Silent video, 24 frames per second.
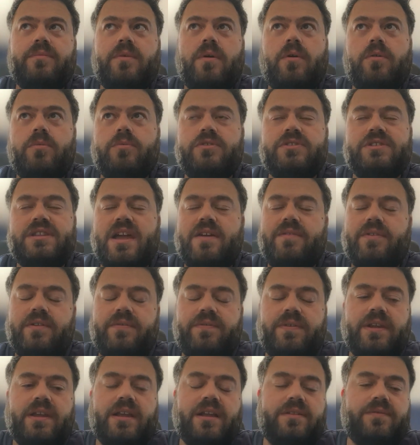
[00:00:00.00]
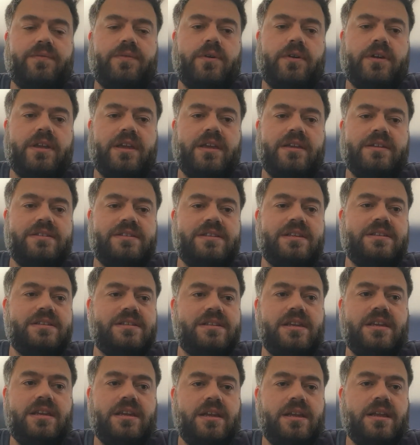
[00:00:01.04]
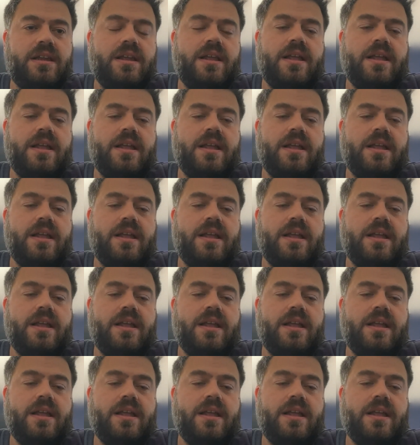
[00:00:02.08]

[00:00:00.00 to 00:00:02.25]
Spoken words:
almost everything at 4K 60,